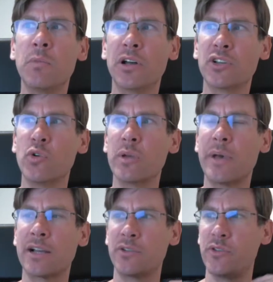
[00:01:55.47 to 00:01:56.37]
But going
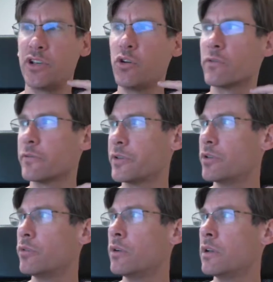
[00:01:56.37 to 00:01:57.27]
back to the
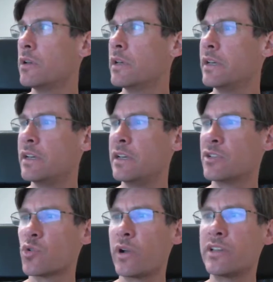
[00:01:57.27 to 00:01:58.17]
overview,
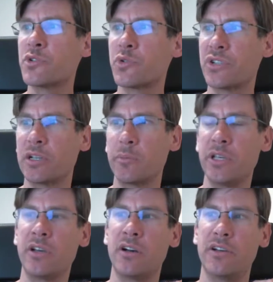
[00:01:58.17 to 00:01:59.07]
it's quite interesting
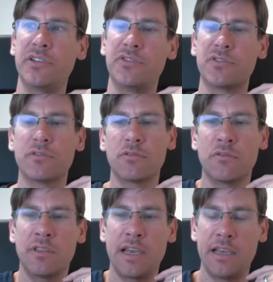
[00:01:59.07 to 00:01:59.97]
because
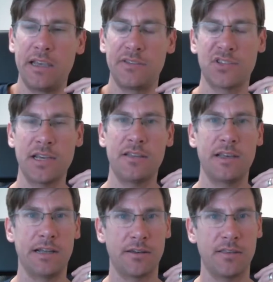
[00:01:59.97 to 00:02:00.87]
they say
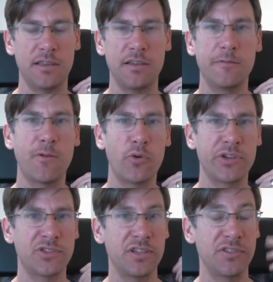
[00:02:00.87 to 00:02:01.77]
that the
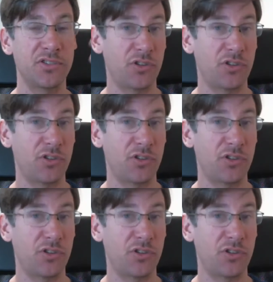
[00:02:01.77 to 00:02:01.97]
focus is